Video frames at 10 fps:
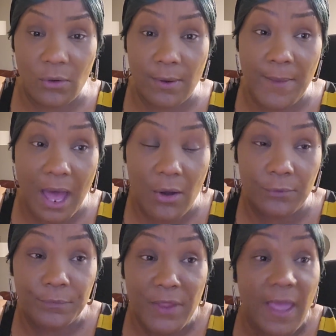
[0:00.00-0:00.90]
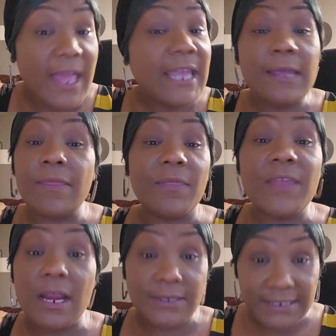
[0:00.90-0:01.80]
about either
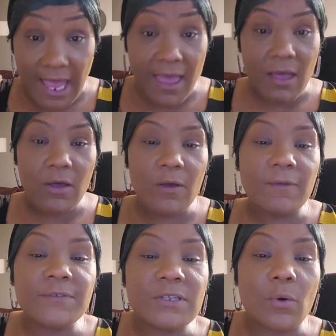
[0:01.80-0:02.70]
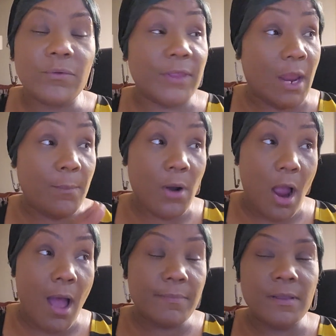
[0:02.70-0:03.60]
themselves, their
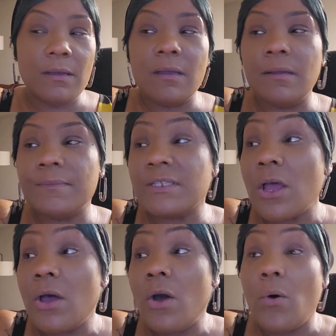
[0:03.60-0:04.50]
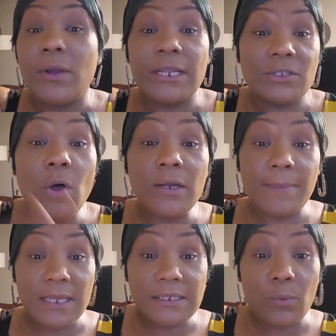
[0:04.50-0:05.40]
problems, or they're talking
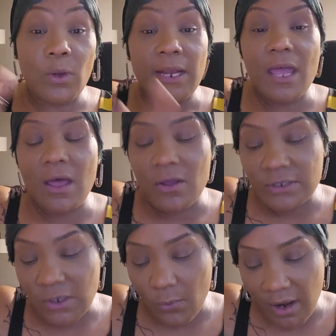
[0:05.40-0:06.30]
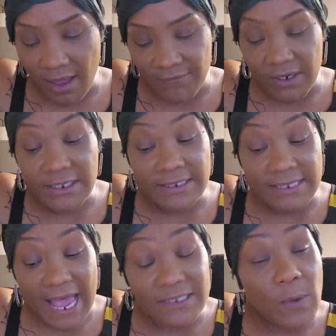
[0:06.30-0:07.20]
about someone else or whatever, because
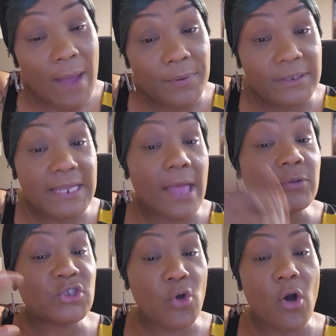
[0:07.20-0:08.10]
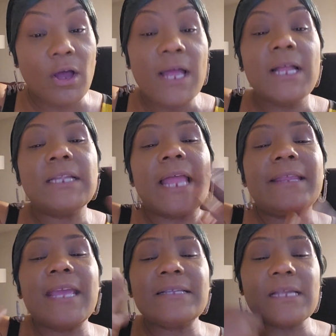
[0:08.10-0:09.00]
that's why I put down talk.
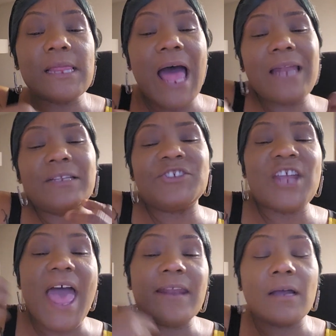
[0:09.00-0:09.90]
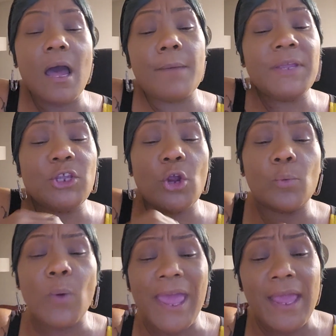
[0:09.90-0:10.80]
Like there's a lot of chatter coming your
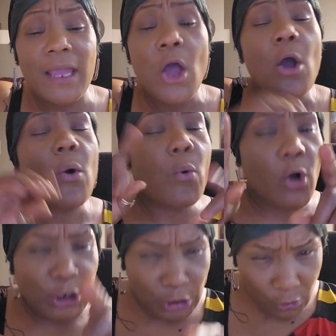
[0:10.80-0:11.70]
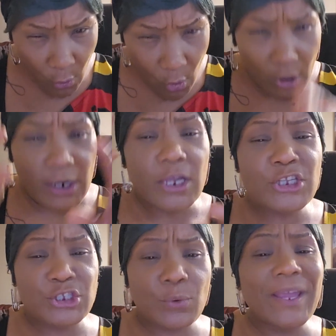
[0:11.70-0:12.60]
way, or you're
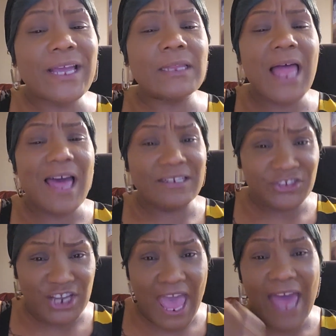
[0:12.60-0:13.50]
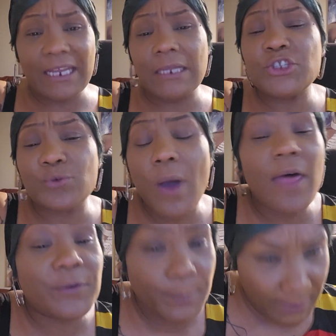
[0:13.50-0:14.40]
doing a lot of chatting to
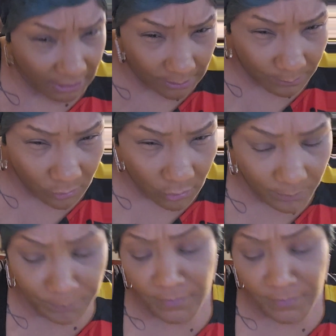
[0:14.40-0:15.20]
other people.